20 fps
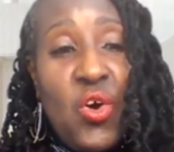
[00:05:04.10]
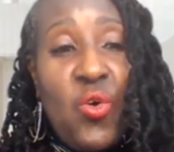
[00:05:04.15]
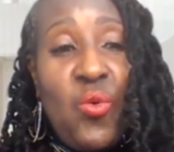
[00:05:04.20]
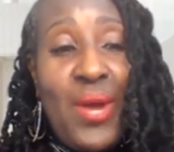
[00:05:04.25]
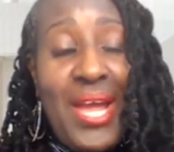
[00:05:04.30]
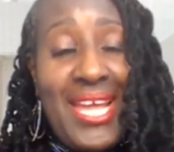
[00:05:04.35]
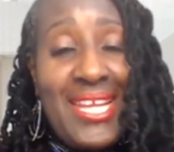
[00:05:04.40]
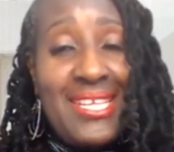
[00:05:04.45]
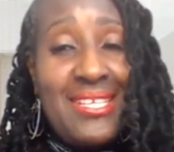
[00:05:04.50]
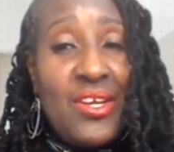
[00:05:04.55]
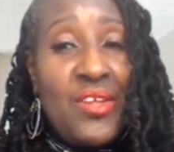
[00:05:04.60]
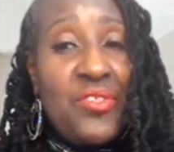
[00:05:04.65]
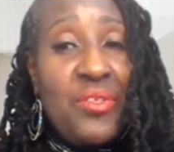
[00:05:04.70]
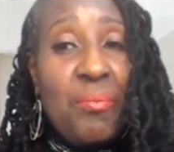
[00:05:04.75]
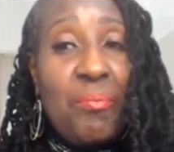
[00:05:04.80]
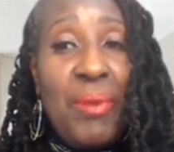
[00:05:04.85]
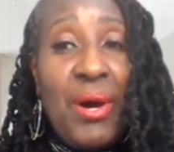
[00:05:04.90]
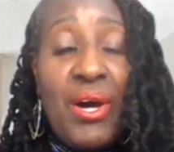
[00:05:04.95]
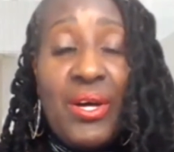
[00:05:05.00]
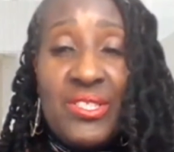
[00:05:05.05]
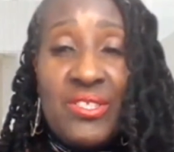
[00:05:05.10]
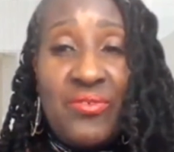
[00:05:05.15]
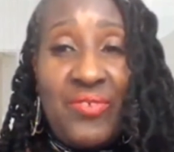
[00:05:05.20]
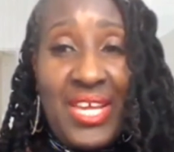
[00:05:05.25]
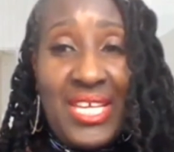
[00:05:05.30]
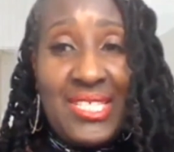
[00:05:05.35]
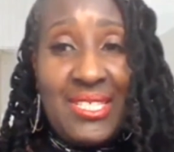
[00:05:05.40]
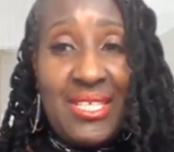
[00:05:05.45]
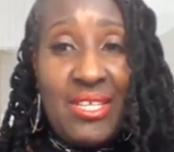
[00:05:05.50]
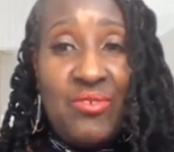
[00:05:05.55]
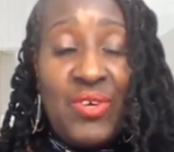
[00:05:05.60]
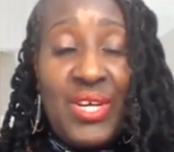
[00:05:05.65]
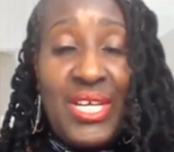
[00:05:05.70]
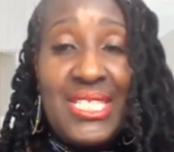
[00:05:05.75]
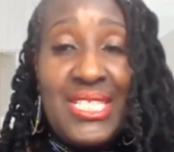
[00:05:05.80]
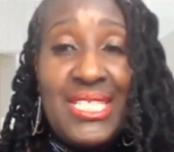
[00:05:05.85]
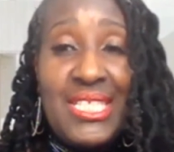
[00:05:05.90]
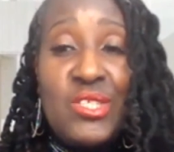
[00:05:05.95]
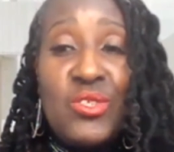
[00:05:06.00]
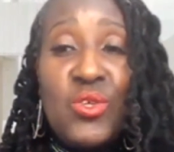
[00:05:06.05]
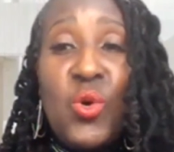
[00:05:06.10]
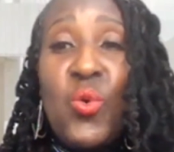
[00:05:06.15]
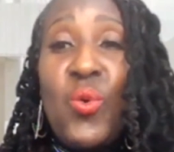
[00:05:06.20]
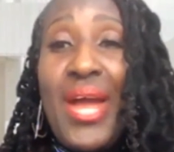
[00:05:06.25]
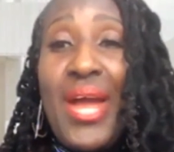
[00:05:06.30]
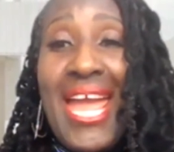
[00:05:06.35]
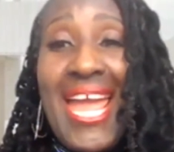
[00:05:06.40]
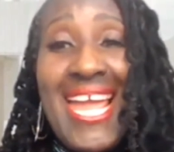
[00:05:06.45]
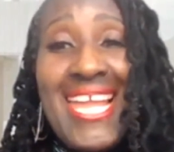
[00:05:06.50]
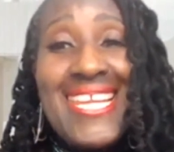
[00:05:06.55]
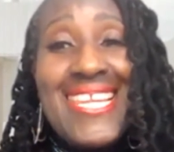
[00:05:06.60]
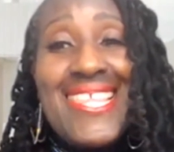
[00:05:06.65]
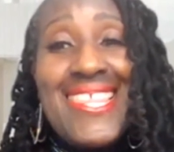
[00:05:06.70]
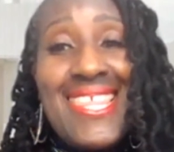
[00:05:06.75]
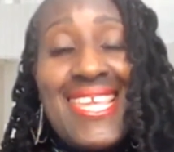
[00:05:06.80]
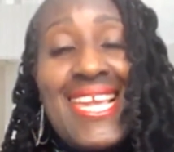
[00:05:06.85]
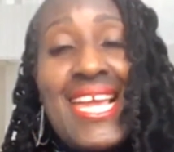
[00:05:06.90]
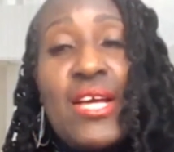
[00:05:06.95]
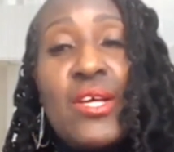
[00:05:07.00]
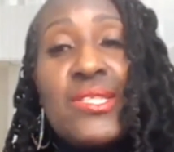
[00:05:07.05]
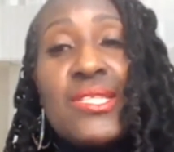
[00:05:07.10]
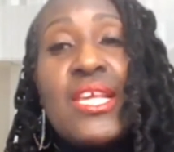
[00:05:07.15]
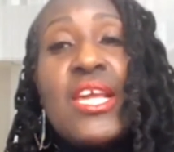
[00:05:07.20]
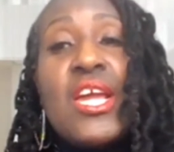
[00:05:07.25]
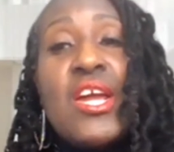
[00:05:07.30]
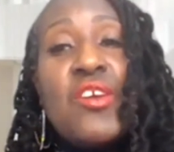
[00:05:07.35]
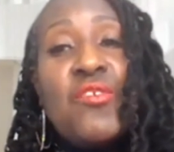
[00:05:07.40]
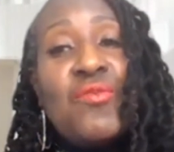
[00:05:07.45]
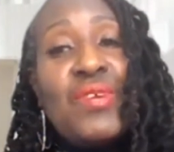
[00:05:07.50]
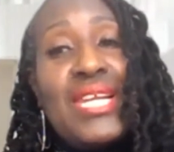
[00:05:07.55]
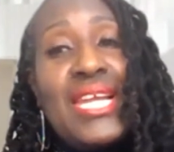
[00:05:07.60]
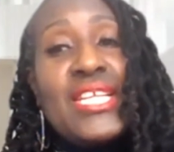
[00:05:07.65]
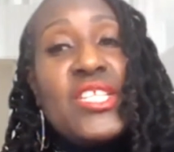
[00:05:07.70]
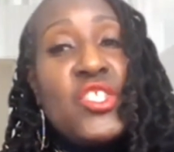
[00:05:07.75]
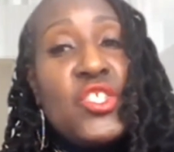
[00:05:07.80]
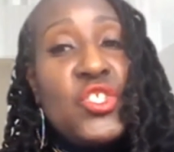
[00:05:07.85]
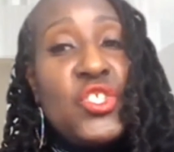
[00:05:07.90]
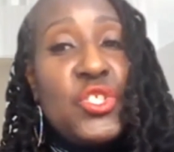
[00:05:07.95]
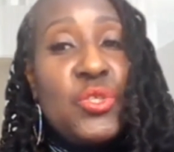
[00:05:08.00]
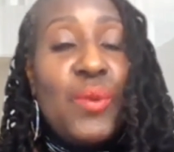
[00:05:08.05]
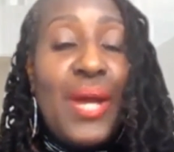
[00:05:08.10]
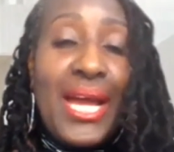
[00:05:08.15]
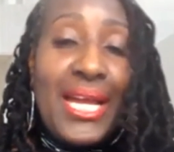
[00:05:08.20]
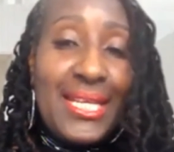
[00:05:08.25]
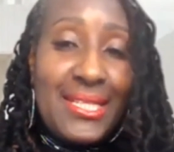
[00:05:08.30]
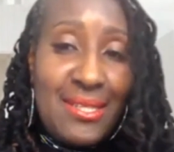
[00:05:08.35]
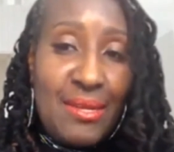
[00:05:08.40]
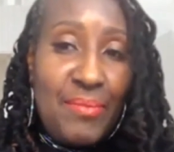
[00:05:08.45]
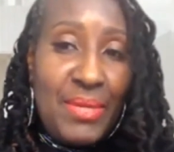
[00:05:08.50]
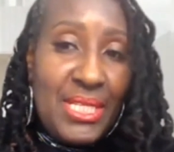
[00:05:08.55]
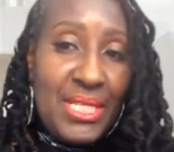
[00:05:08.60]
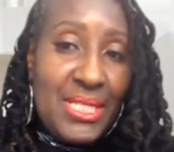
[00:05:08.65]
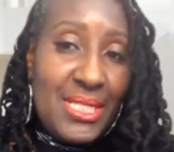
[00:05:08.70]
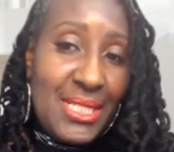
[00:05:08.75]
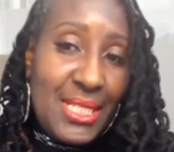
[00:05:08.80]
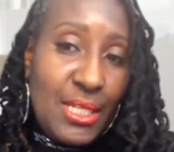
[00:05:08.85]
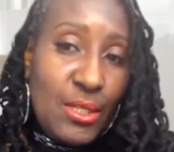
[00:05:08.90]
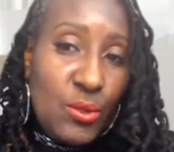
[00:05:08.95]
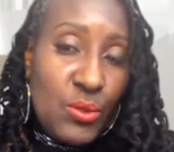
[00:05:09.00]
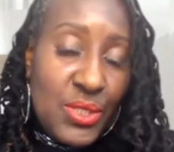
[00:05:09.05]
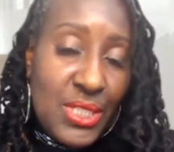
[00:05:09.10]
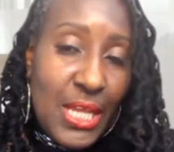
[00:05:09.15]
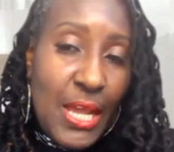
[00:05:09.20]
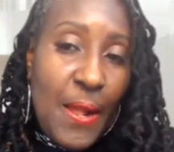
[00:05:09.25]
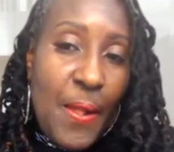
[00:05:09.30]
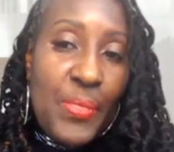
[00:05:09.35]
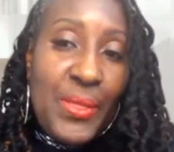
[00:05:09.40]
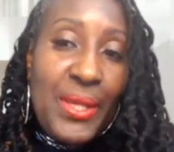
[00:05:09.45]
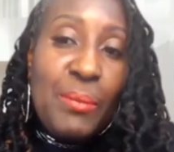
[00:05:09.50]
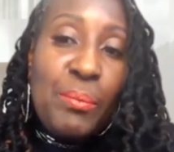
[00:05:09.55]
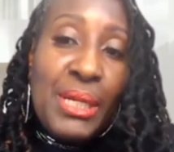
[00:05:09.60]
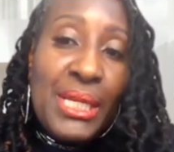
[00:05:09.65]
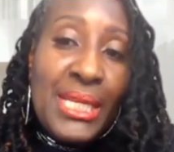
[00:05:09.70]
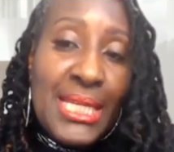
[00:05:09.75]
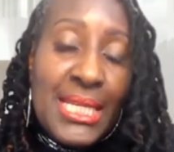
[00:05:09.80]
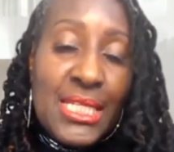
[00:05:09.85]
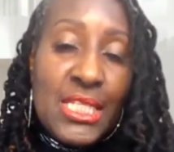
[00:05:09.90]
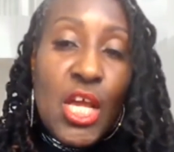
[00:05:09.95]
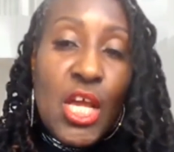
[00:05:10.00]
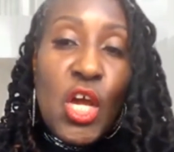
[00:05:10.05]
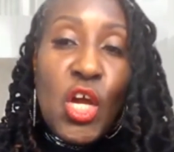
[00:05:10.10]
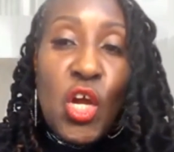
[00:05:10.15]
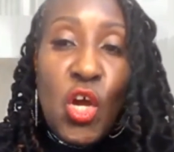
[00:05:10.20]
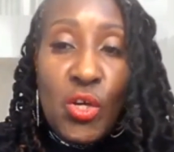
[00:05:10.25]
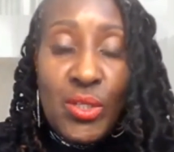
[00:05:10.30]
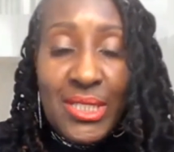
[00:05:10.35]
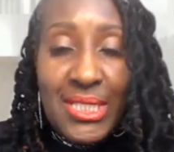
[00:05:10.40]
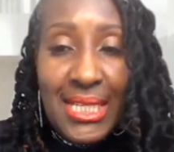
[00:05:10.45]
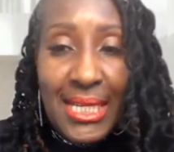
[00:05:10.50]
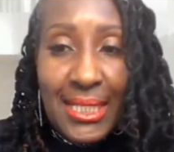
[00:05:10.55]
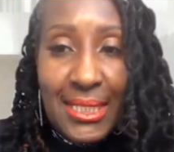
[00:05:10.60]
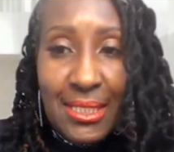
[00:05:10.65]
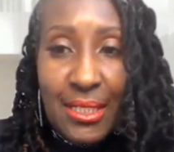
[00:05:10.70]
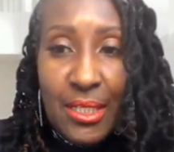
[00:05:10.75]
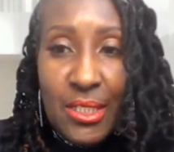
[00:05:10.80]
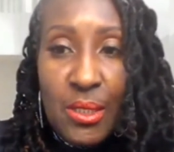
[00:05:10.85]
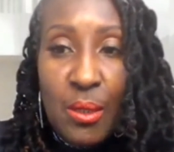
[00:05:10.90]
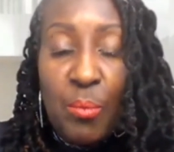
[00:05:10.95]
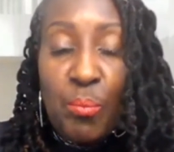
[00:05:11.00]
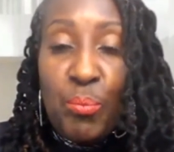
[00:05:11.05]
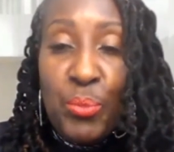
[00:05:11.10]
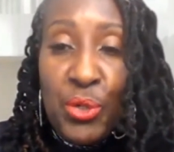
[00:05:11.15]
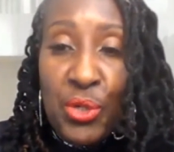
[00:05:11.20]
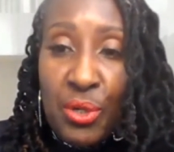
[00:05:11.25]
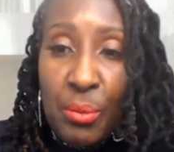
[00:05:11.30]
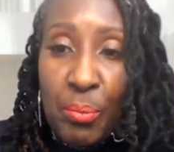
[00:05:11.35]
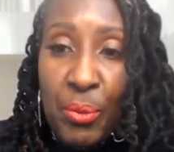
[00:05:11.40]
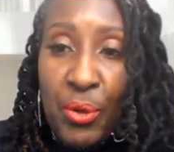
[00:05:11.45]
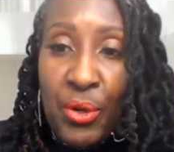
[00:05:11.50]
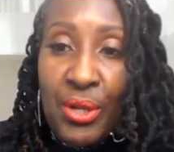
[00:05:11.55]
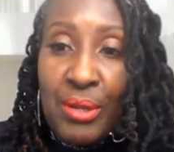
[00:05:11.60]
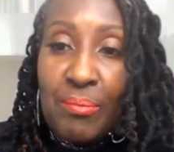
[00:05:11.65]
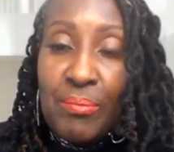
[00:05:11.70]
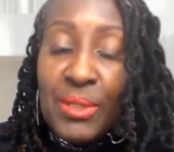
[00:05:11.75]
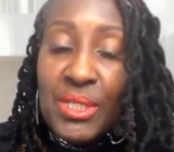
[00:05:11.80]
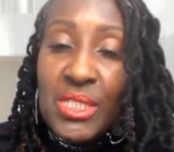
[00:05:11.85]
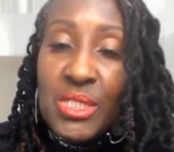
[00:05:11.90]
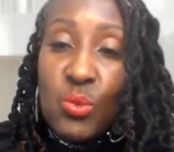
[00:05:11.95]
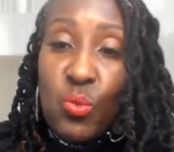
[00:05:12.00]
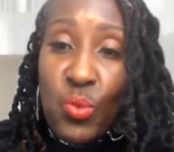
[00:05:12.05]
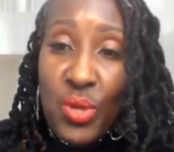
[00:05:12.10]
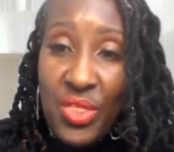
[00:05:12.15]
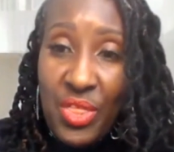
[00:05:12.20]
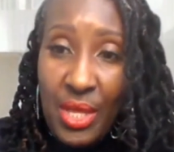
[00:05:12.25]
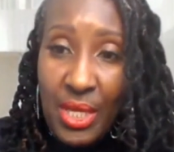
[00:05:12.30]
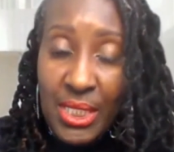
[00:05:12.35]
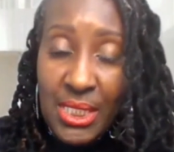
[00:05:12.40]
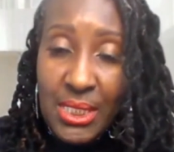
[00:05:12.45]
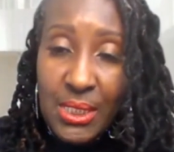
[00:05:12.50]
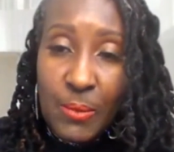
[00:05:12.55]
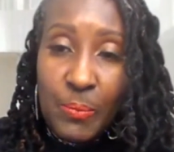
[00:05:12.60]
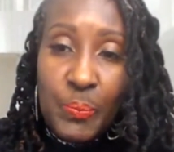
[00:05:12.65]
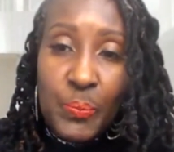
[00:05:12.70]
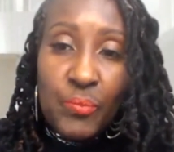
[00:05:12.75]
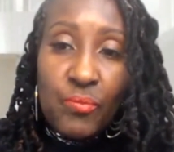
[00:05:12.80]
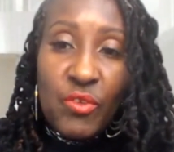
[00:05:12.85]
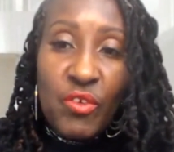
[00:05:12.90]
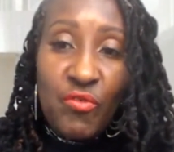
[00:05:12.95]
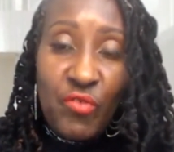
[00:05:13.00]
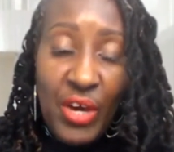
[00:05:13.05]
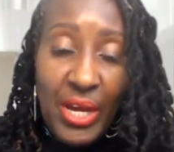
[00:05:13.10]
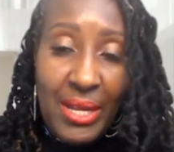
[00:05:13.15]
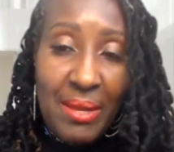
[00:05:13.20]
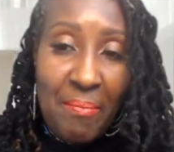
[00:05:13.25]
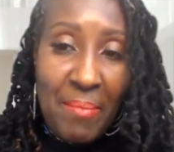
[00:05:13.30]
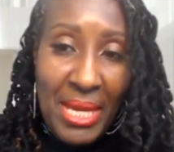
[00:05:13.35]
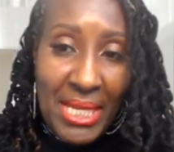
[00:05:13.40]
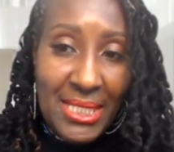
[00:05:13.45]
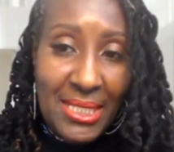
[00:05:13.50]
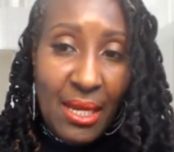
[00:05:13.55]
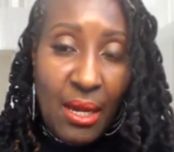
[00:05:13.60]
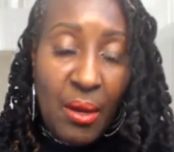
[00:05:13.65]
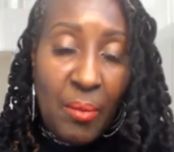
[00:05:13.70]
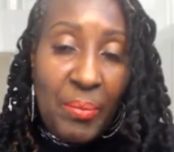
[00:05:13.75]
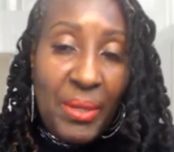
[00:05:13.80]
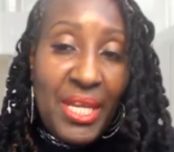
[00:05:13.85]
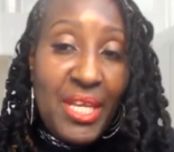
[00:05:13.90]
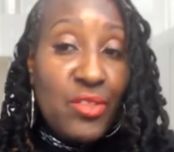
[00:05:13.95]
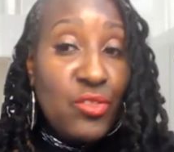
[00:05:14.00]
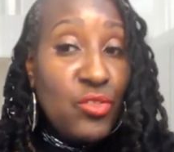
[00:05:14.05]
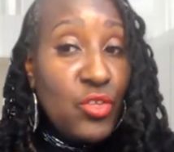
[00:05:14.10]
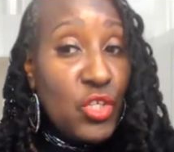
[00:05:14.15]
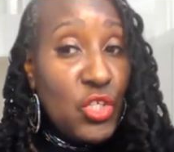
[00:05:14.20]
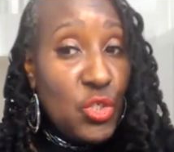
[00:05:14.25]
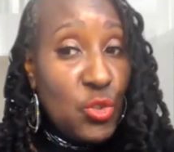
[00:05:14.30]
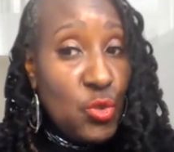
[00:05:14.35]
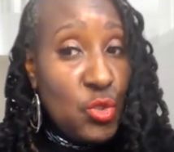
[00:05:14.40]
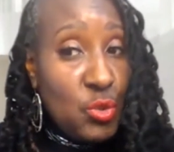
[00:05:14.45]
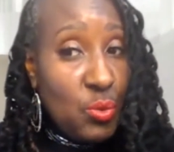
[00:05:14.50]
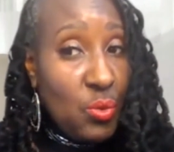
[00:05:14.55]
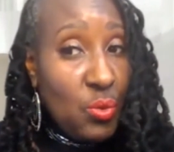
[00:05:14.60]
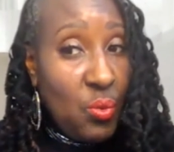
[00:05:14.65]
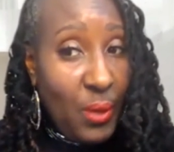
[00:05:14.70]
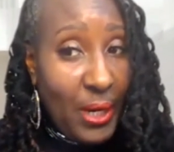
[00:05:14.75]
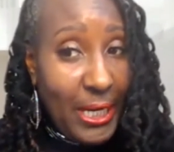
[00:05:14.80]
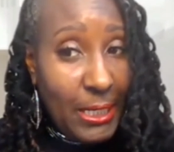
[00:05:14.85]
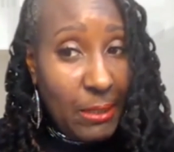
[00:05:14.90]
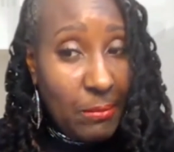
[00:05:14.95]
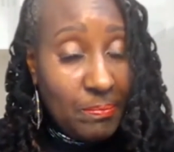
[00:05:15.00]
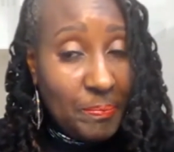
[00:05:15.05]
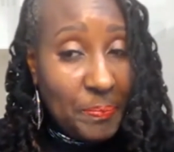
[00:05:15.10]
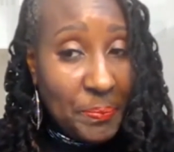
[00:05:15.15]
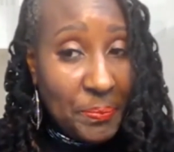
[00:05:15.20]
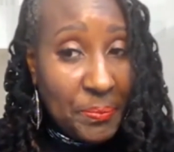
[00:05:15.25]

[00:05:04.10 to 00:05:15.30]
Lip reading: or any other part of essay writing or anything else relating to academic skills, then please contact us, book appointments with us via MetHub in the usual way.